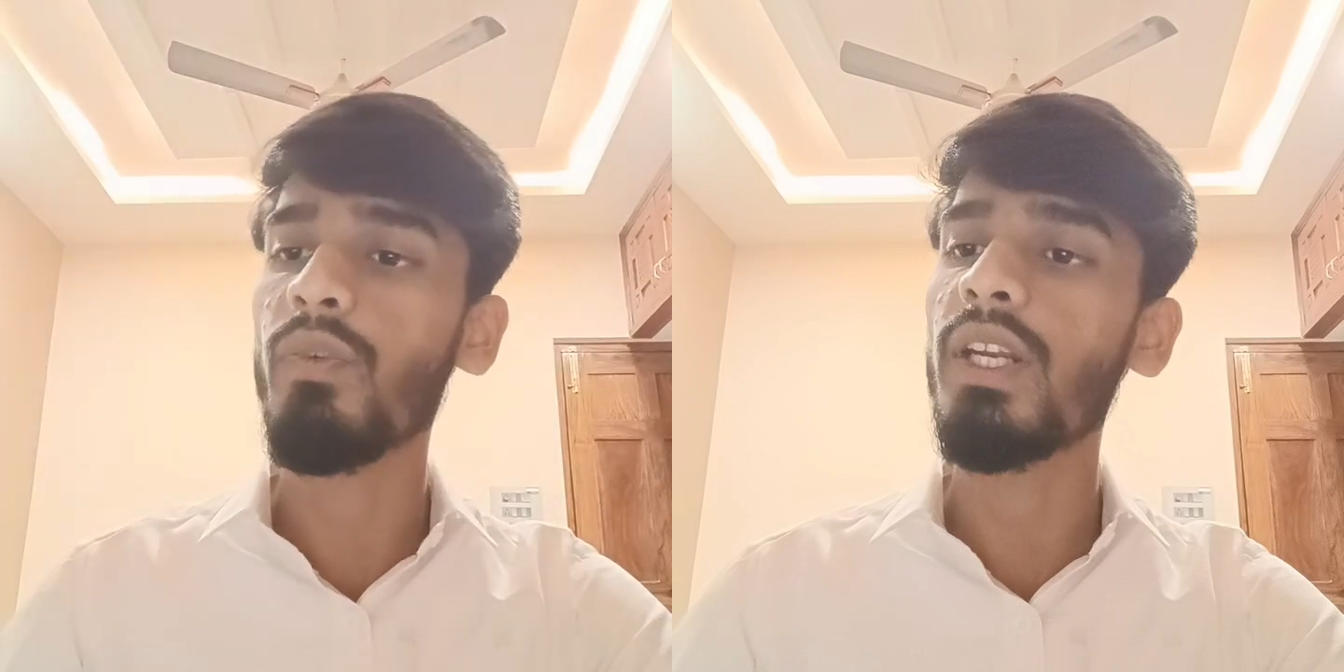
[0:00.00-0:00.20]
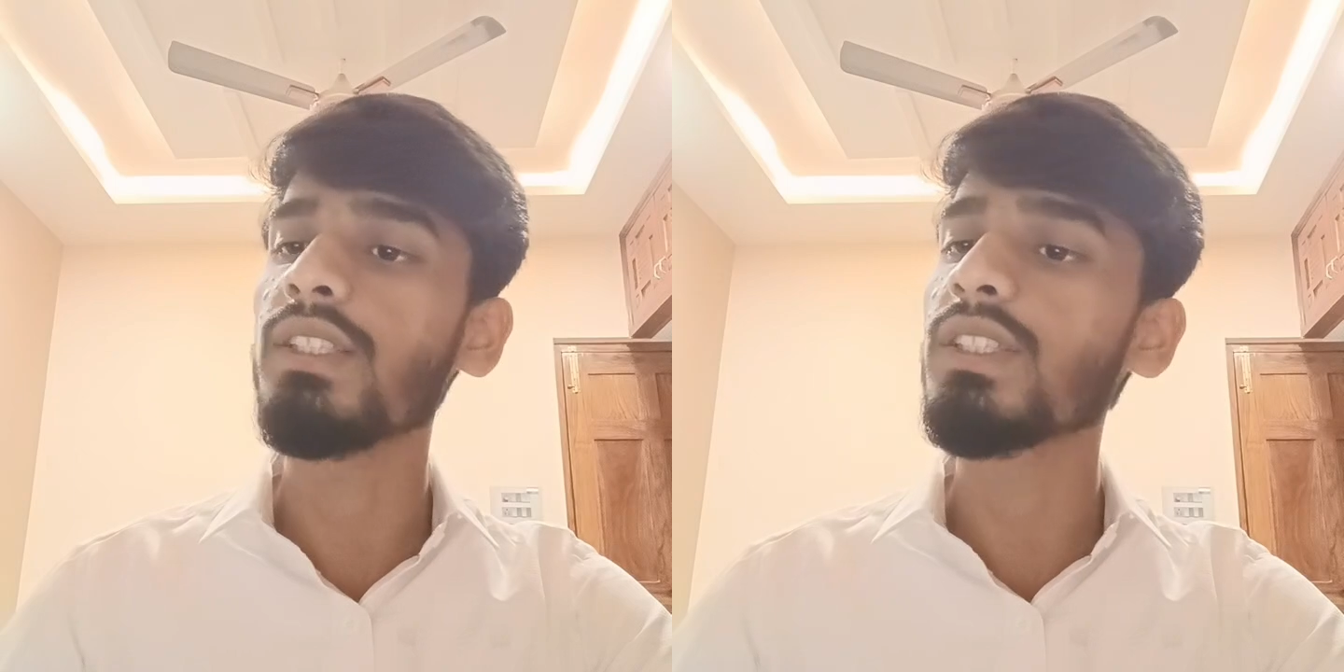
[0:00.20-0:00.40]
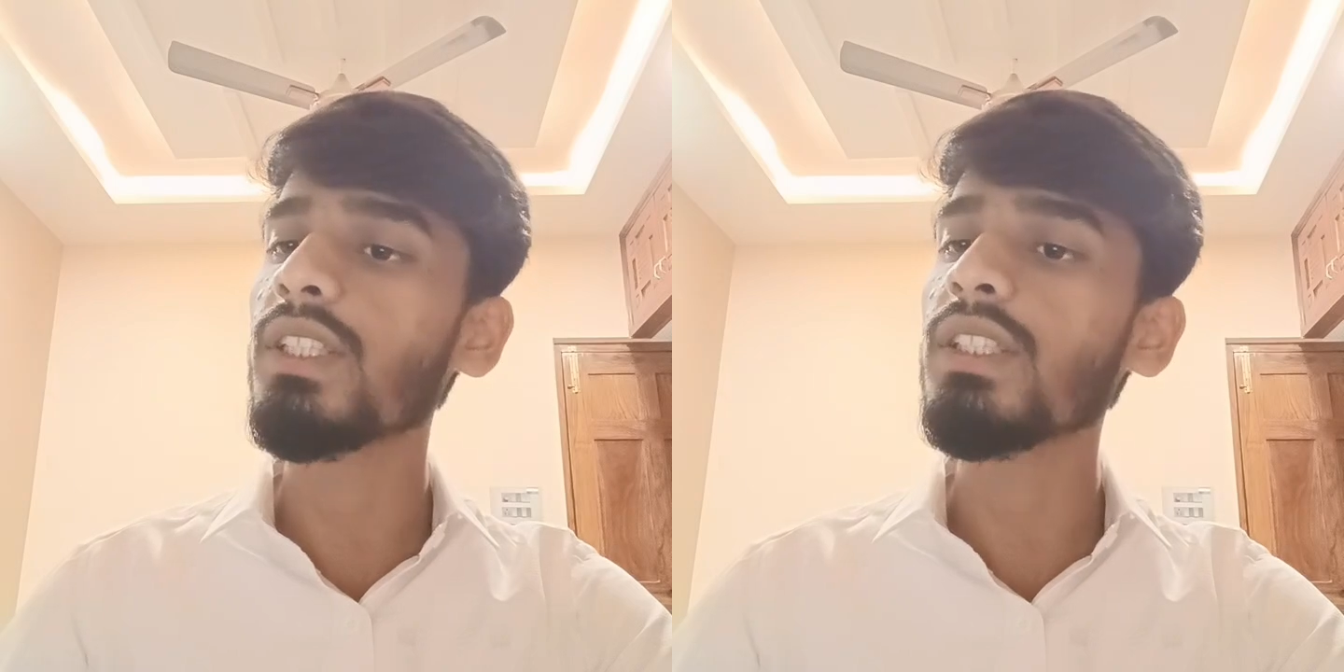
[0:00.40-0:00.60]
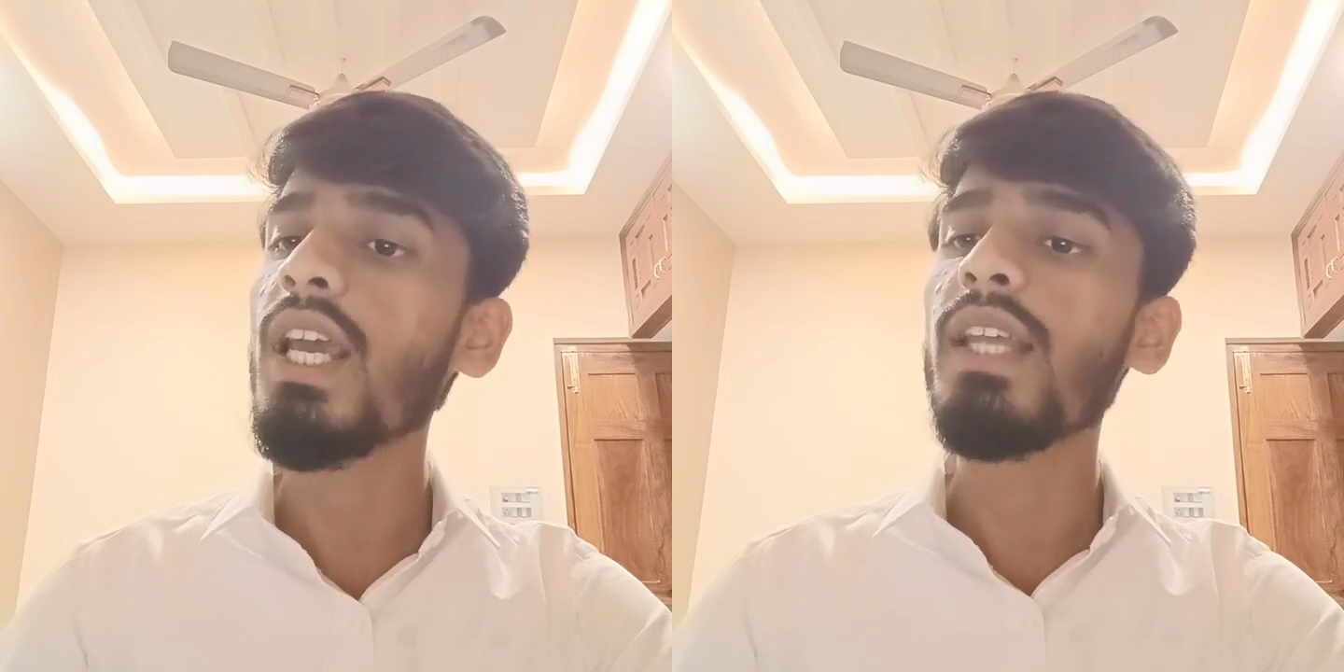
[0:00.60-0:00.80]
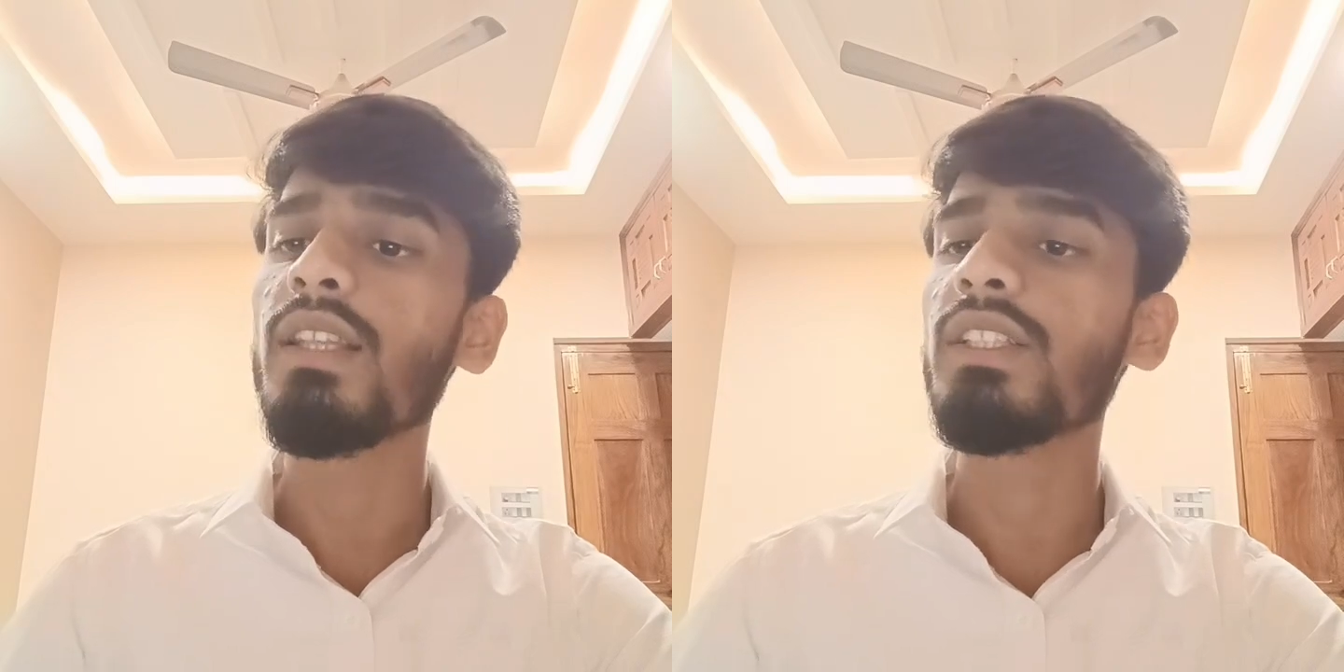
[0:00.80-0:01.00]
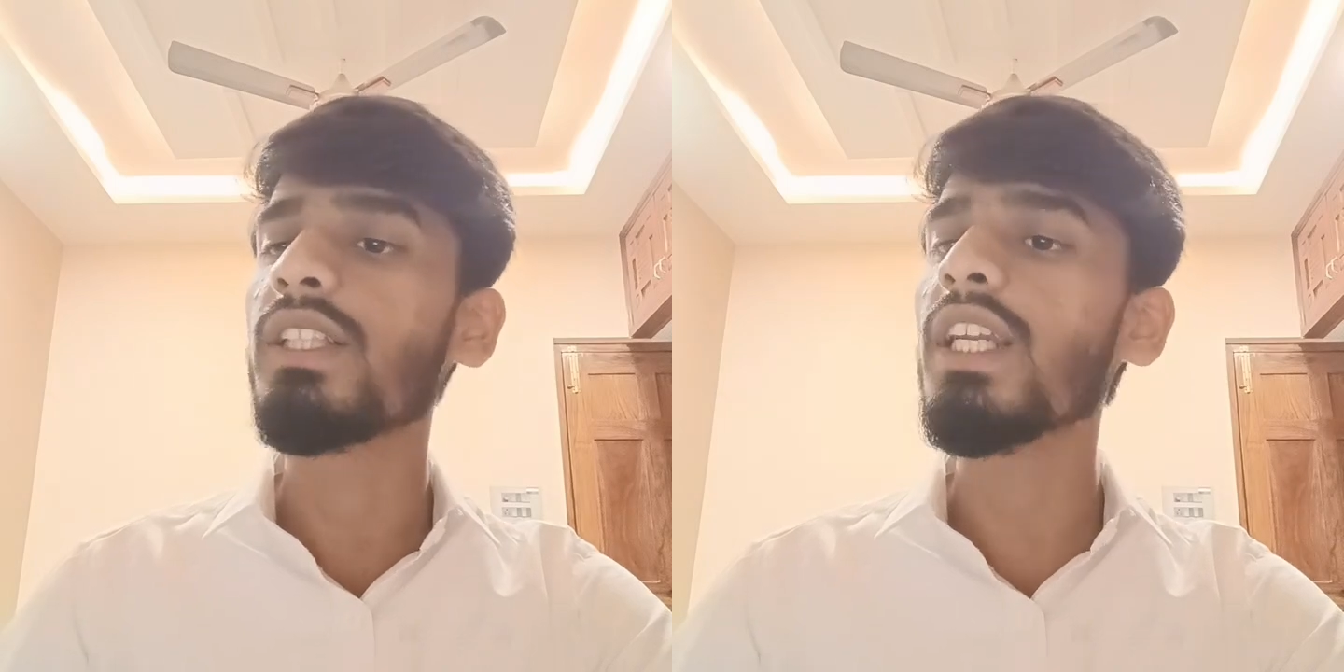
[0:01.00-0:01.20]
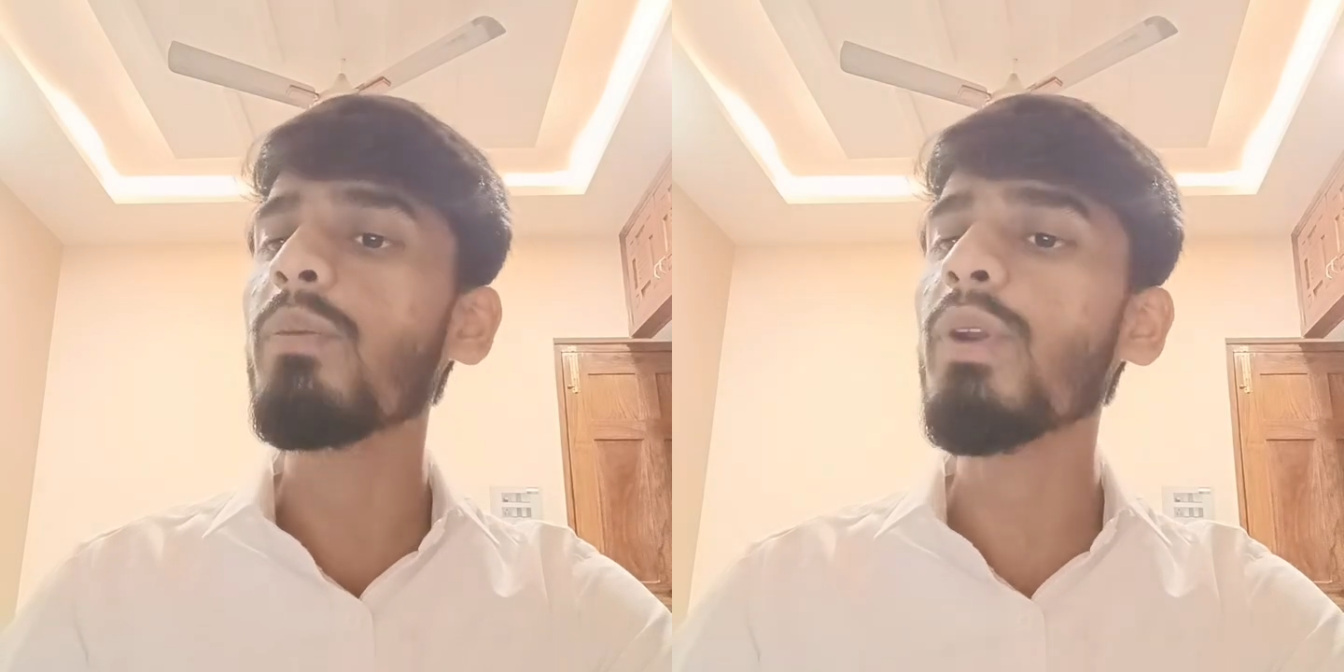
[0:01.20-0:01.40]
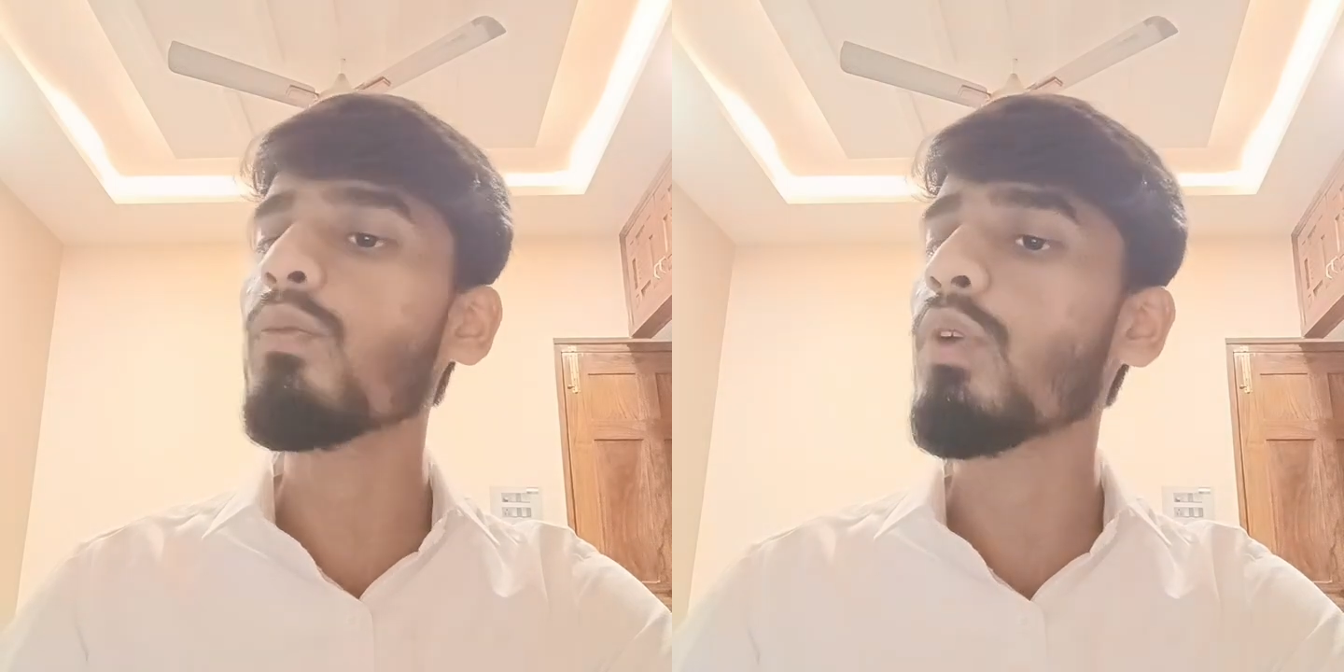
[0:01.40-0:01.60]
For instance, the statement